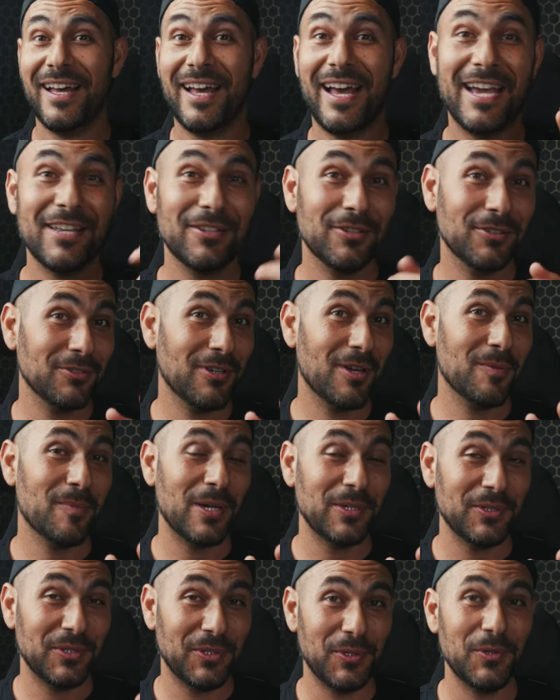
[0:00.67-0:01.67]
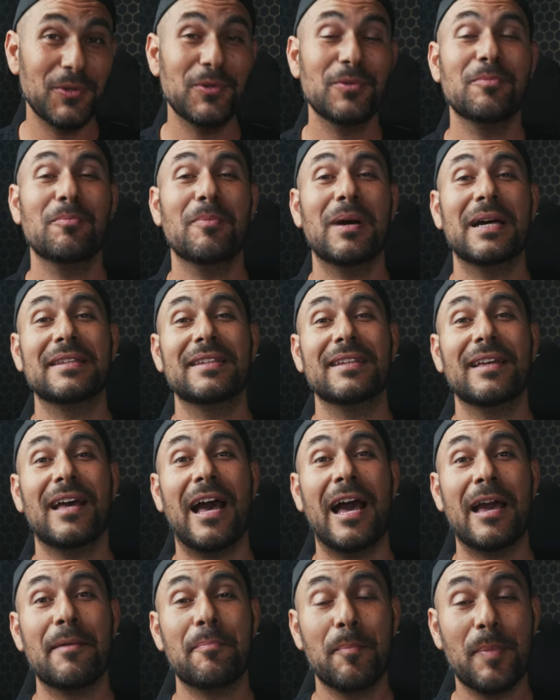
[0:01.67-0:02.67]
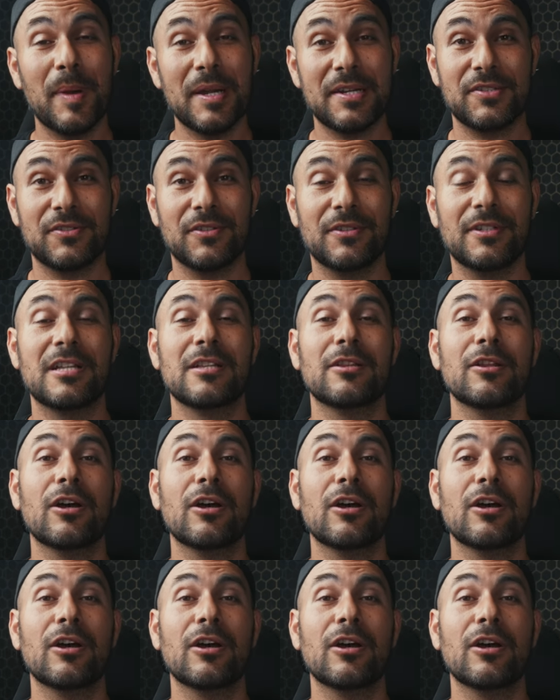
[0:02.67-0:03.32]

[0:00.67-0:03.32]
I don't know about you, but I personally